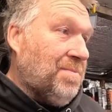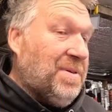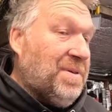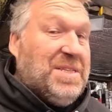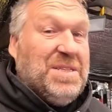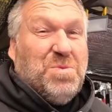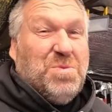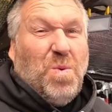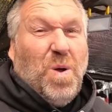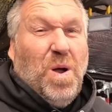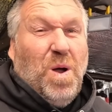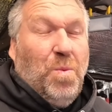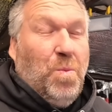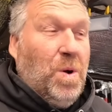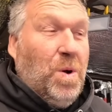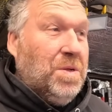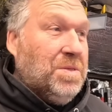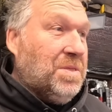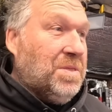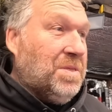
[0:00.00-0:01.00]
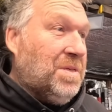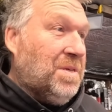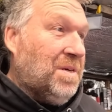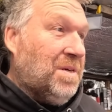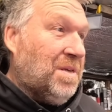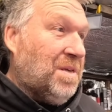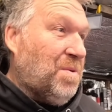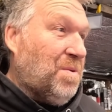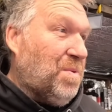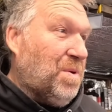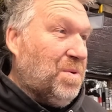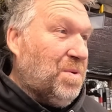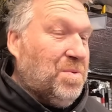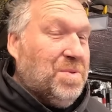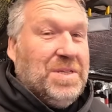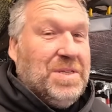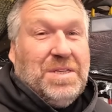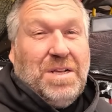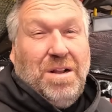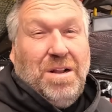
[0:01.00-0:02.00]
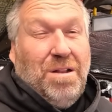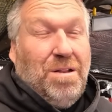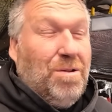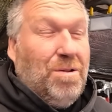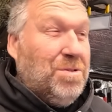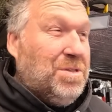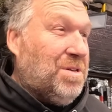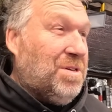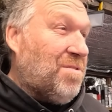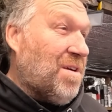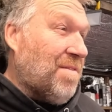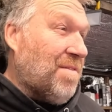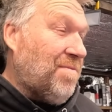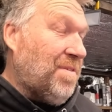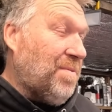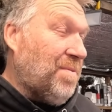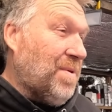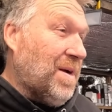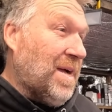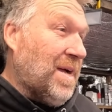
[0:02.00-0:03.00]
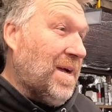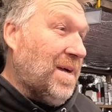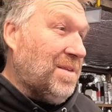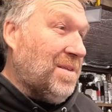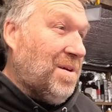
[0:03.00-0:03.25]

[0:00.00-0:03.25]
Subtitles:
which is what I want. I don't want all this clutter everywhere.